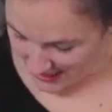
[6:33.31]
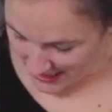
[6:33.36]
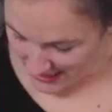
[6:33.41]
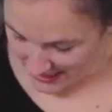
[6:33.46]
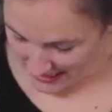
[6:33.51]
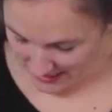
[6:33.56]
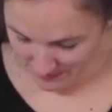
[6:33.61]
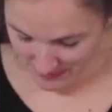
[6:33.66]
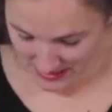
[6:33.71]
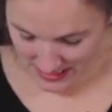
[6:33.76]

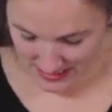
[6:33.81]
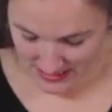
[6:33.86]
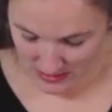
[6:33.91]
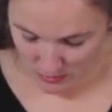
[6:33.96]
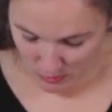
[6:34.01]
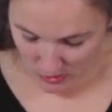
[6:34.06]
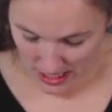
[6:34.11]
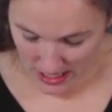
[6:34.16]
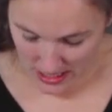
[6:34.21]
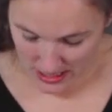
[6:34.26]
And I'm gonna
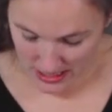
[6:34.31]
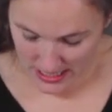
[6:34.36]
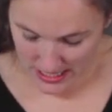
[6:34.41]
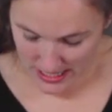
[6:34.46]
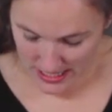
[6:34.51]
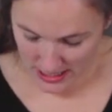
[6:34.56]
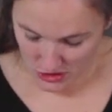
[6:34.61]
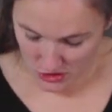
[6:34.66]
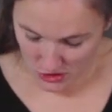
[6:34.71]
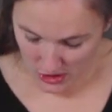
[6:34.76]
spread
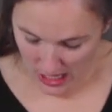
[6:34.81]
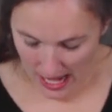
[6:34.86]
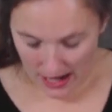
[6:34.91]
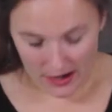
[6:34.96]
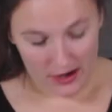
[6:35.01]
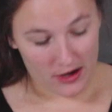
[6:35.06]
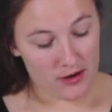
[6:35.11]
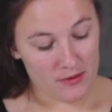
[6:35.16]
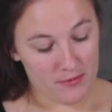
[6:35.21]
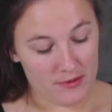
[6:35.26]
each
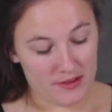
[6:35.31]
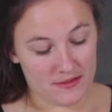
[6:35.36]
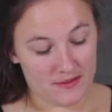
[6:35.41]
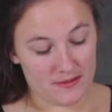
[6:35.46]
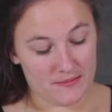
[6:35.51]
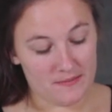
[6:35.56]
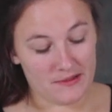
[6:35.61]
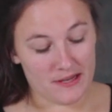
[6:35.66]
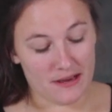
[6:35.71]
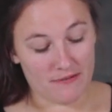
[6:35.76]
cracker with
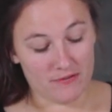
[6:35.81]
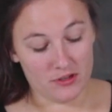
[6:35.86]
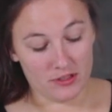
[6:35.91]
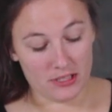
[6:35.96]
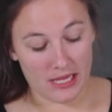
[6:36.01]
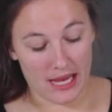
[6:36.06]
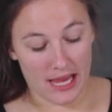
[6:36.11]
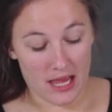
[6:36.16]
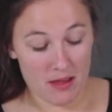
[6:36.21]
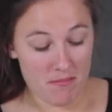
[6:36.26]
some deviled
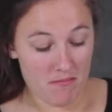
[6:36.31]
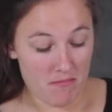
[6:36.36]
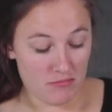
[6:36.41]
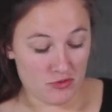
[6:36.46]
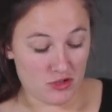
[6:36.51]
ham